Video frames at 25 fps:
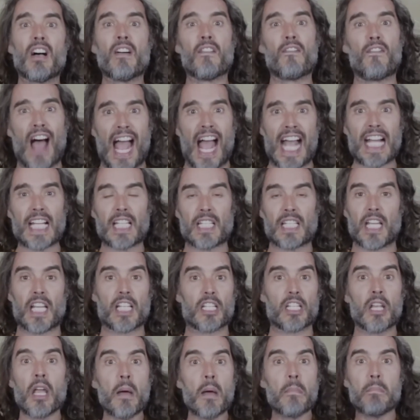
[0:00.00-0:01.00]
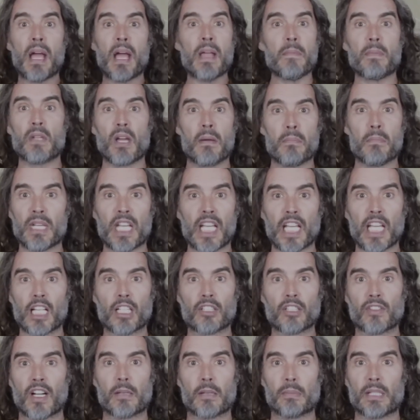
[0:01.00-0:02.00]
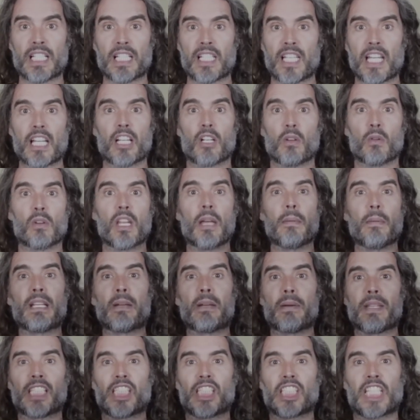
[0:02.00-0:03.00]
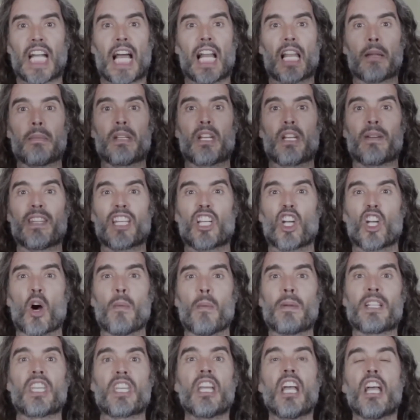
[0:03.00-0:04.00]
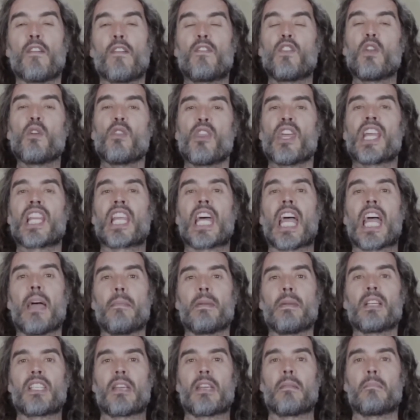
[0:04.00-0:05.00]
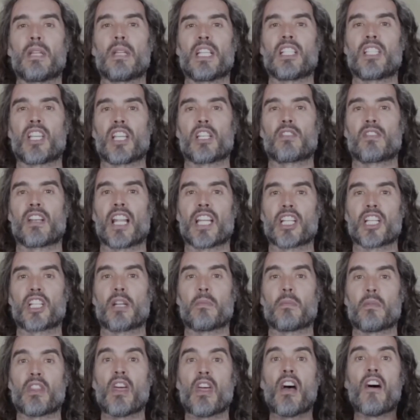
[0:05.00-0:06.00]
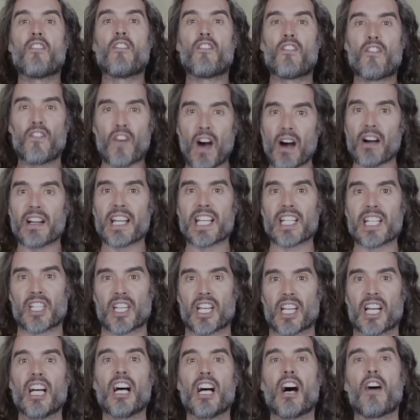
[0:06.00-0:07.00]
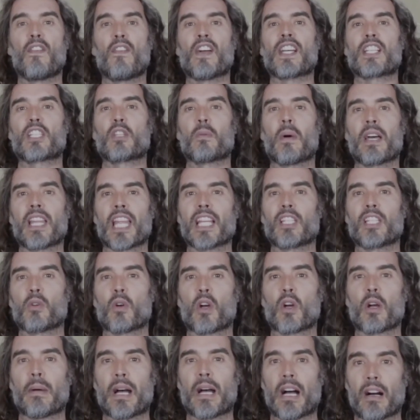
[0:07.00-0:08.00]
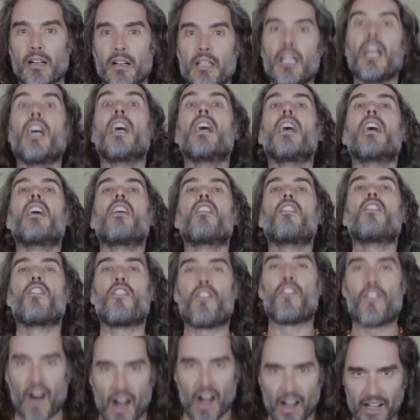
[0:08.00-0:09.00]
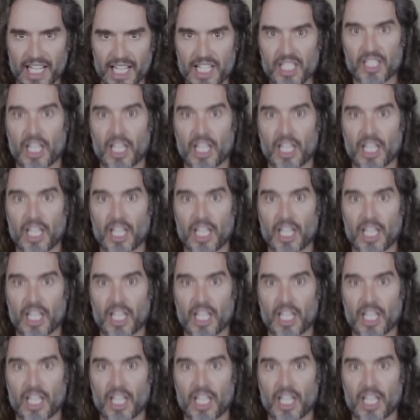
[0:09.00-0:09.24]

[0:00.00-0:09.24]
vaccines. Maybe I'm being incredibly cynical. Let me know in the chat, let me know in the comments if you think that MSNBC's relationship with Pfizer affects the way they talk about Pfizer.